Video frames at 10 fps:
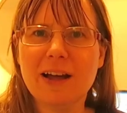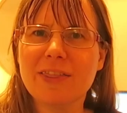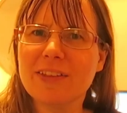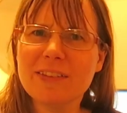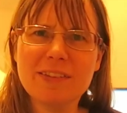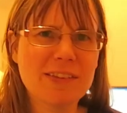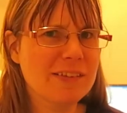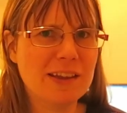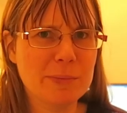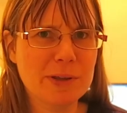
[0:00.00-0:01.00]
I think this is a
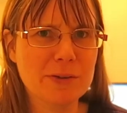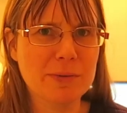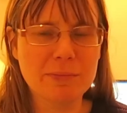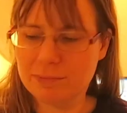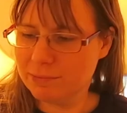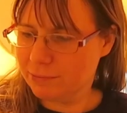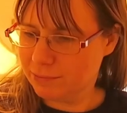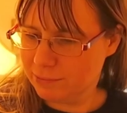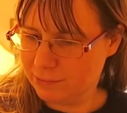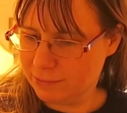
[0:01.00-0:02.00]
debut.
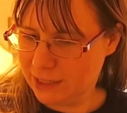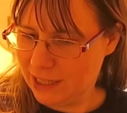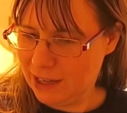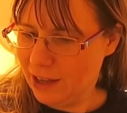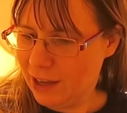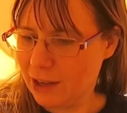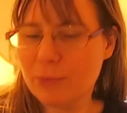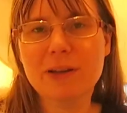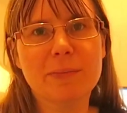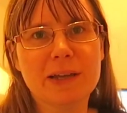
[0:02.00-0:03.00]
I
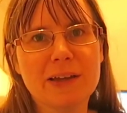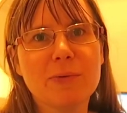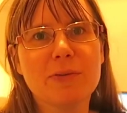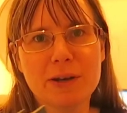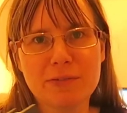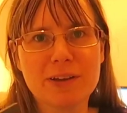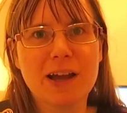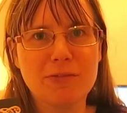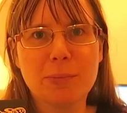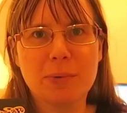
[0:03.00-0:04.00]
will admit it was a bit of a
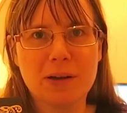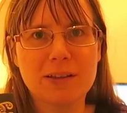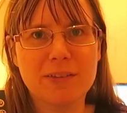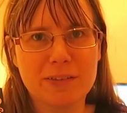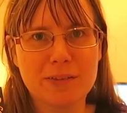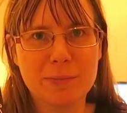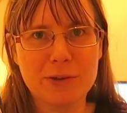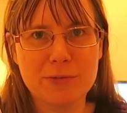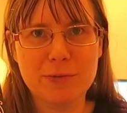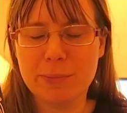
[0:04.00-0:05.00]
cover buy. This is a
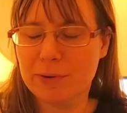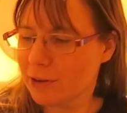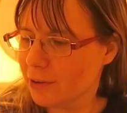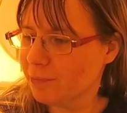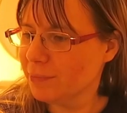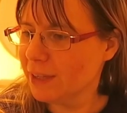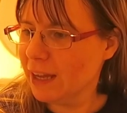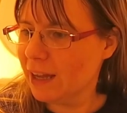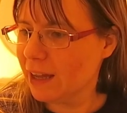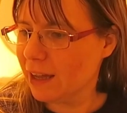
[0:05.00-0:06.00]
beautiful book,
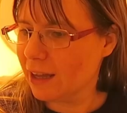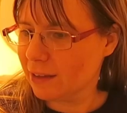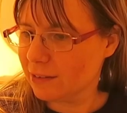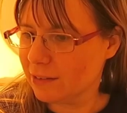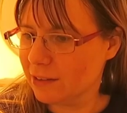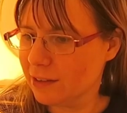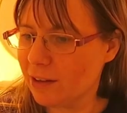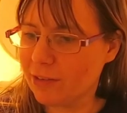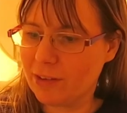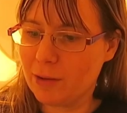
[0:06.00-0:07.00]
and it
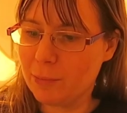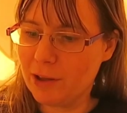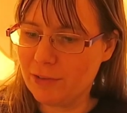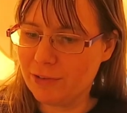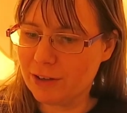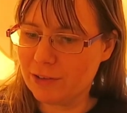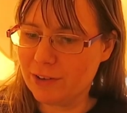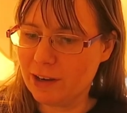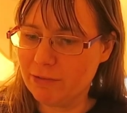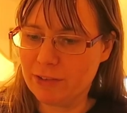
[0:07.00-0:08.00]
does say perfect
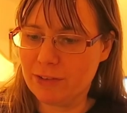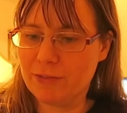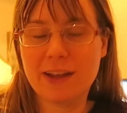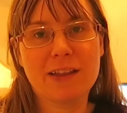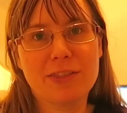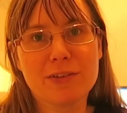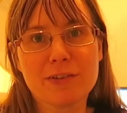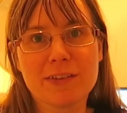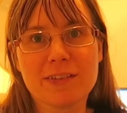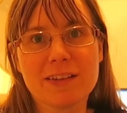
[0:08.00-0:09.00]
for lovers of Agatha
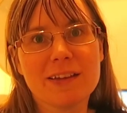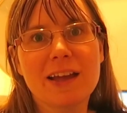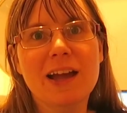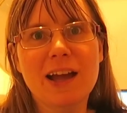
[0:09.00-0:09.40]
Christie,